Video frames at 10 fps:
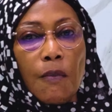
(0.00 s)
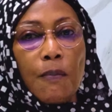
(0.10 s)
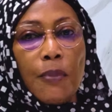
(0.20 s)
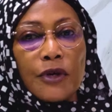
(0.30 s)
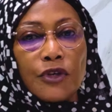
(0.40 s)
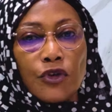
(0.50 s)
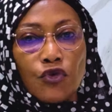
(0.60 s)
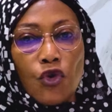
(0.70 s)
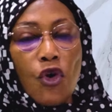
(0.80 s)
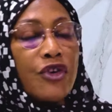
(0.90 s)
but
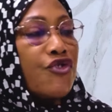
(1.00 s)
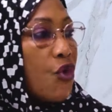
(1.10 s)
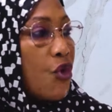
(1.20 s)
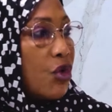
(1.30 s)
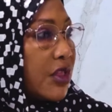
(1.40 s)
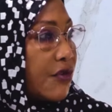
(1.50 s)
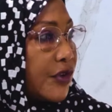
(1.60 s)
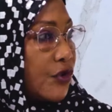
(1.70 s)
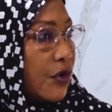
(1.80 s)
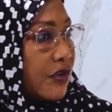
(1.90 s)
to control the
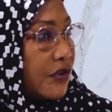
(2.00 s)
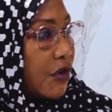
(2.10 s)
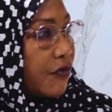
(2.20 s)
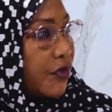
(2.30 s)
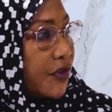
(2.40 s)
resources of